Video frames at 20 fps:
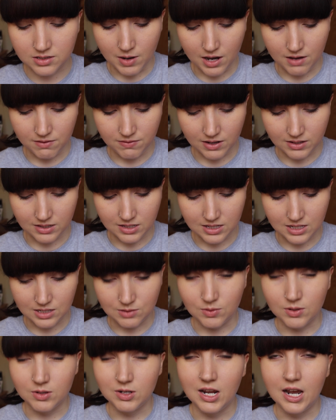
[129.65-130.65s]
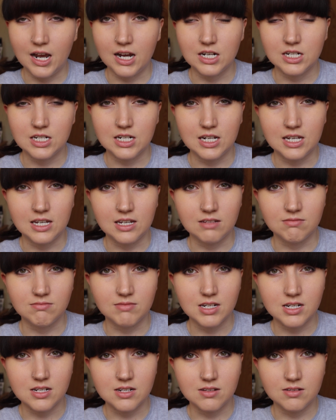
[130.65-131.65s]
but I found that this one actually
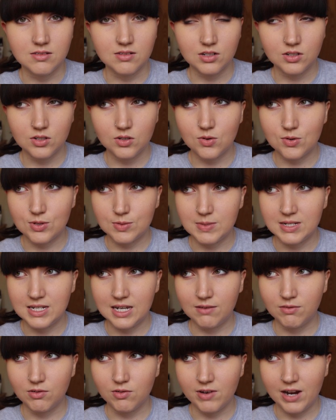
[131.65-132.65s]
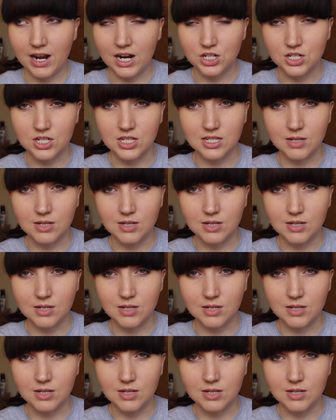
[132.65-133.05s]
didn't cause me to have a reaction.